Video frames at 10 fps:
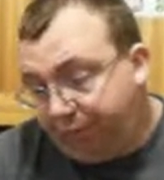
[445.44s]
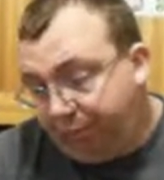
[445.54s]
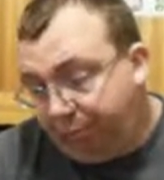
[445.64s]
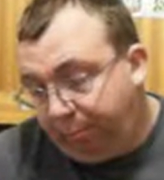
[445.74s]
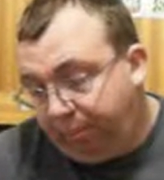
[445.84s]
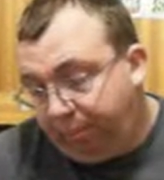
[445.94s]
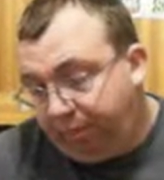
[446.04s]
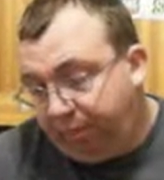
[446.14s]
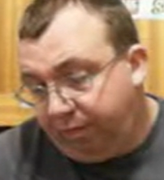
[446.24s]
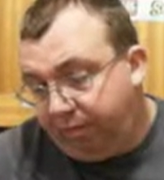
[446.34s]
You know, have you
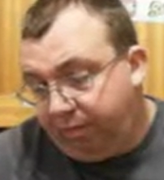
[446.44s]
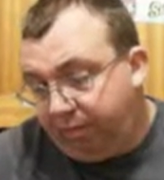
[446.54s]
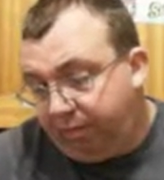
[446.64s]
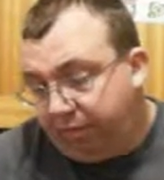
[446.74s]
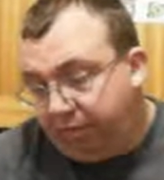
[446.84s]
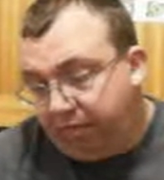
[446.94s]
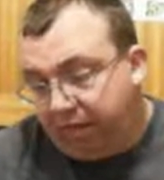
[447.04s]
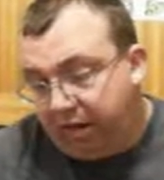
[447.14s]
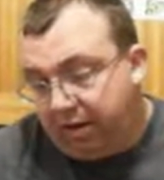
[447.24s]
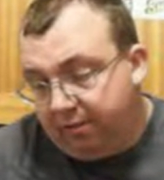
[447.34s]
noticed that
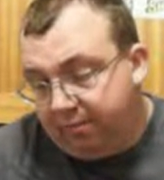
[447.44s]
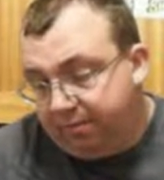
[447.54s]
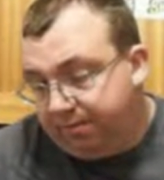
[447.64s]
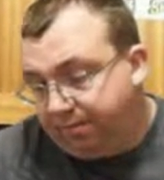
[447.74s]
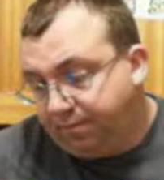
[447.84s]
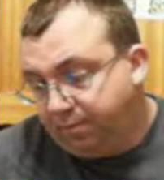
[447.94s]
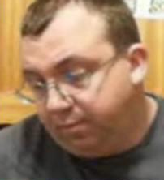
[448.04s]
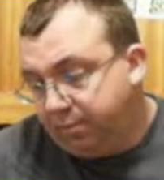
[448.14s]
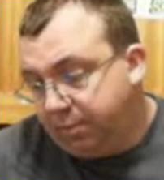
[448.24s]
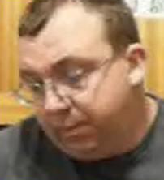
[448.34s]
a shark
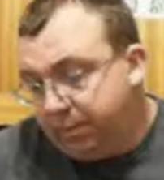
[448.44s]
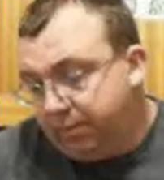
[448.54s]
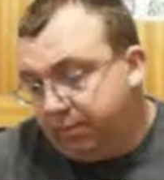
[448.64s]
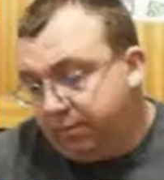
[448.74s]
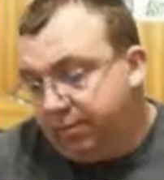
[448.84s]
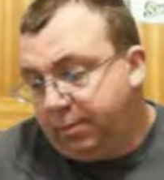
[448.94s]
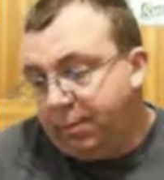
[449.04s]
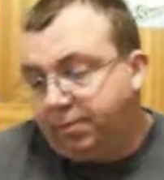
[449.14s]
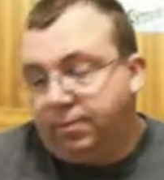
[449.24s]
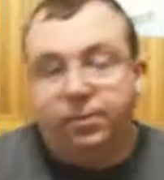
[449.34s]
cage is the only cage
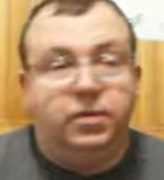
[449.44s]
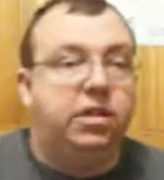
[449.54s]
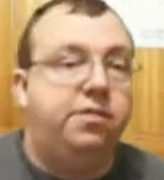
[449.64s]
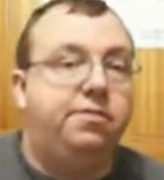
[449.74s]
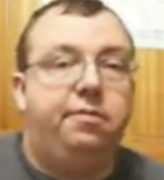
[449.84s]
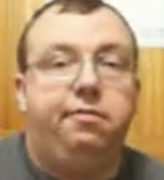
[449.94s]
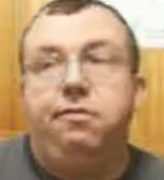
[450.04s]
you don't put the animal